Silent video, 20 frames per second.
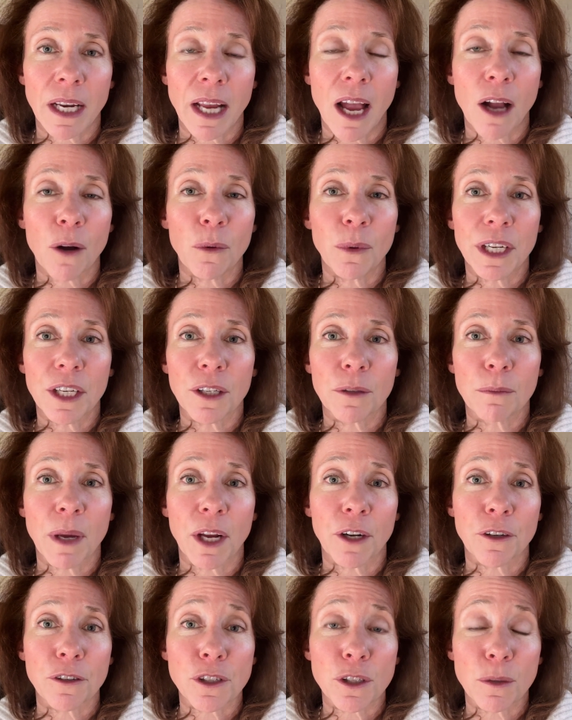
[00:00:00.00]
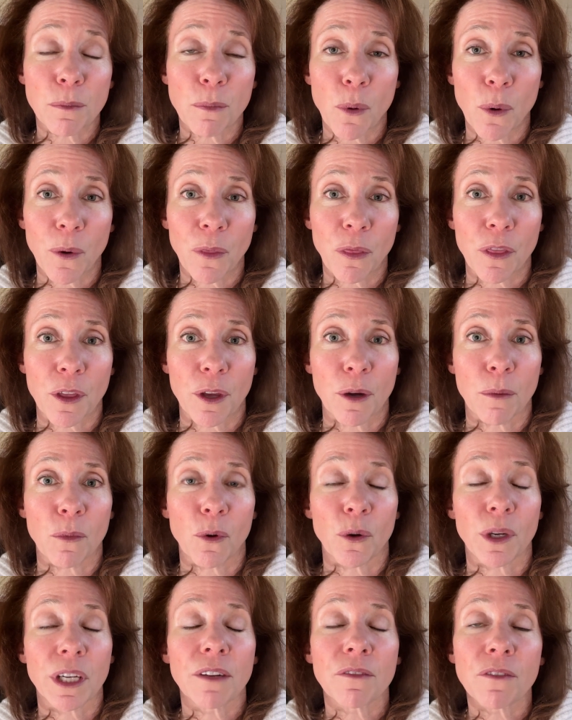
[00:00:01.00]
and how we could better support
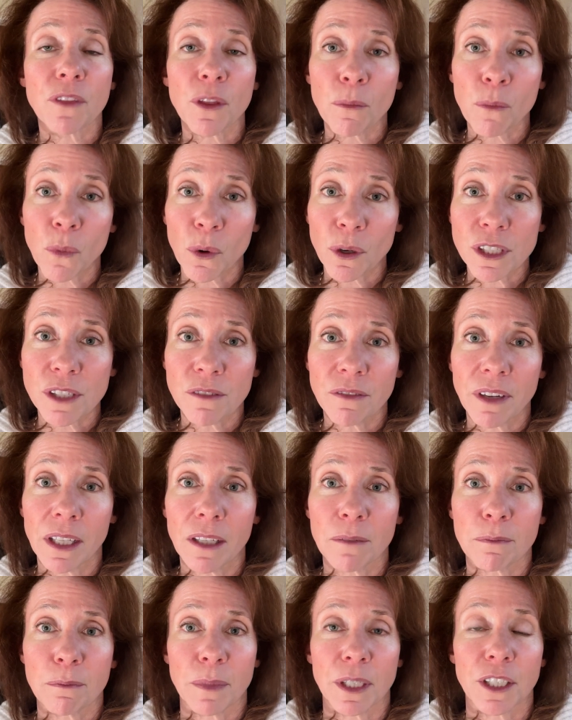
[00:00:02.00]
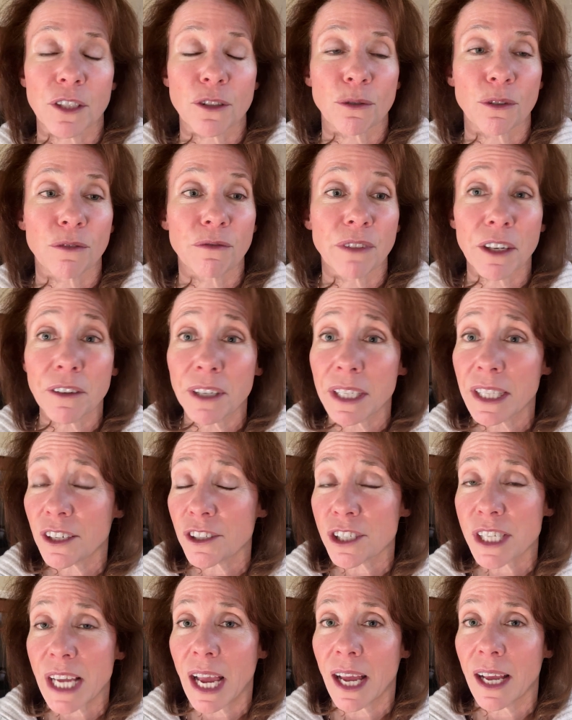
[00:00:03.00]
them or give them more development or vary
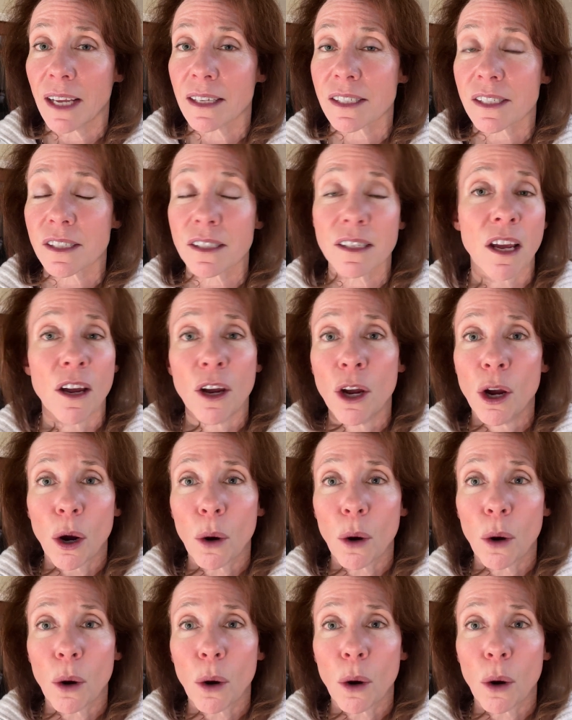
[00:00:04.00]
their tasks